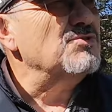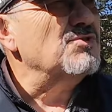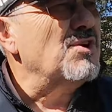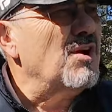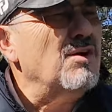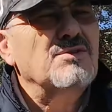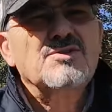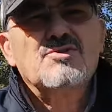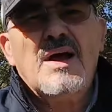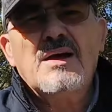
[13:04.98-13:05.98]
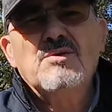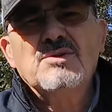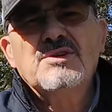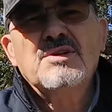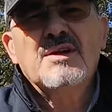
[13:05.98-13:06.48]
to grow so I
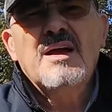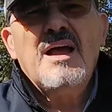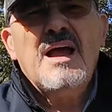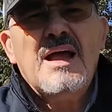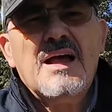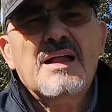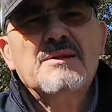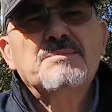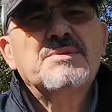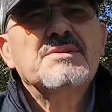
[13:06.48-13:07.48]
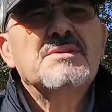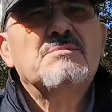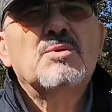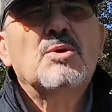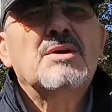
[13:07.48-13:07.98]
could help
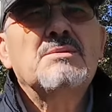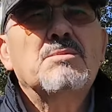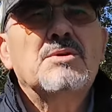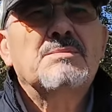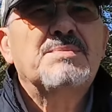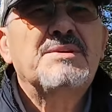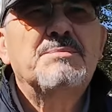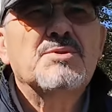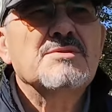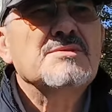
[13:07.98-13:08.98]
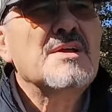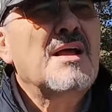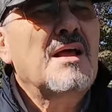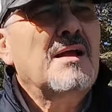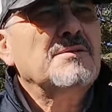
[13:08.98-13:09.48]
more and more people
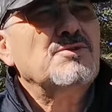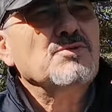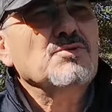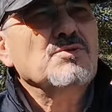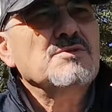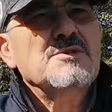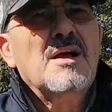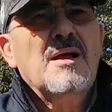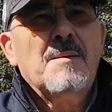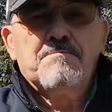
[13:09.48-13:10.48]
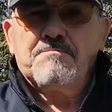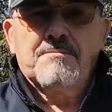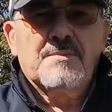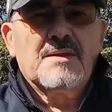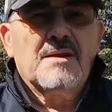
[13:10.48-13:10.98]
to
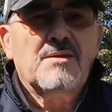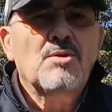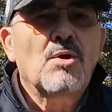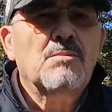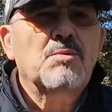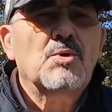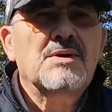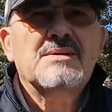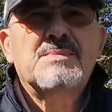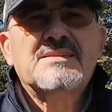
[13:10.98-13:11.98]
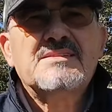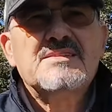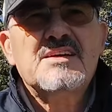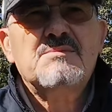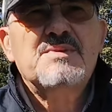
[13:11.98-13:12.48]
know more about
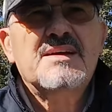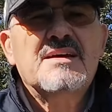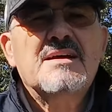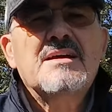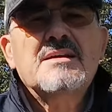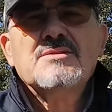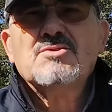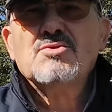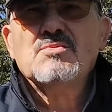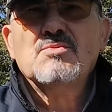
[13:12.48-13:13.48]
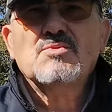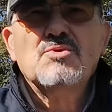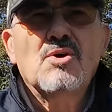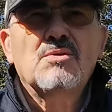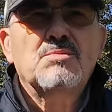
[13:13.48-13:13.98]
Serbia, to
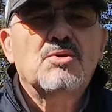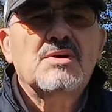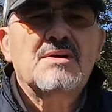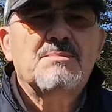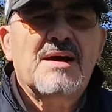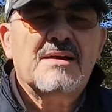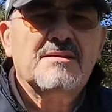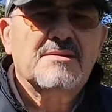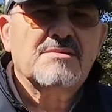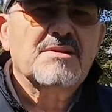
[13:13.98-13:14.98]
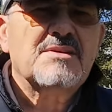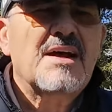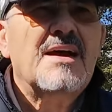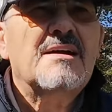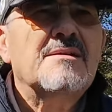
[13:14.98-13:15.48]
know more about
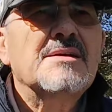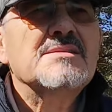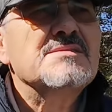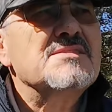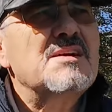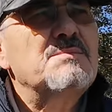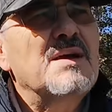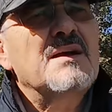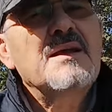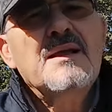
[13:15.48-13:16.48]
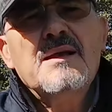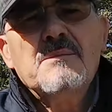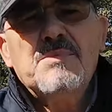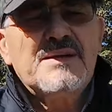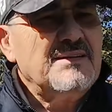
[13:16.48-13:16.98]
retiring in Serbia.
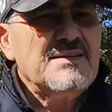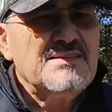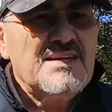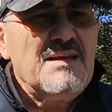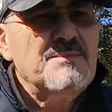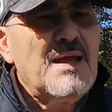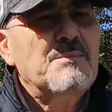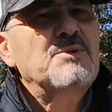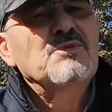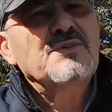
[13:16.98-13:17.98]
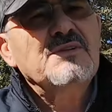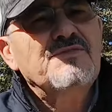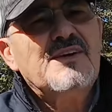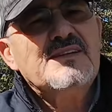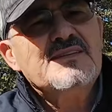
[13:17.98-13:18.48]
But at the same time, you will
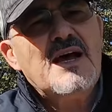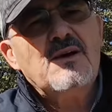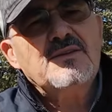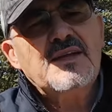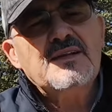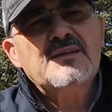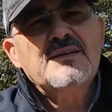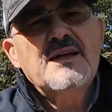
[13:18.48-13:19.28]
find out that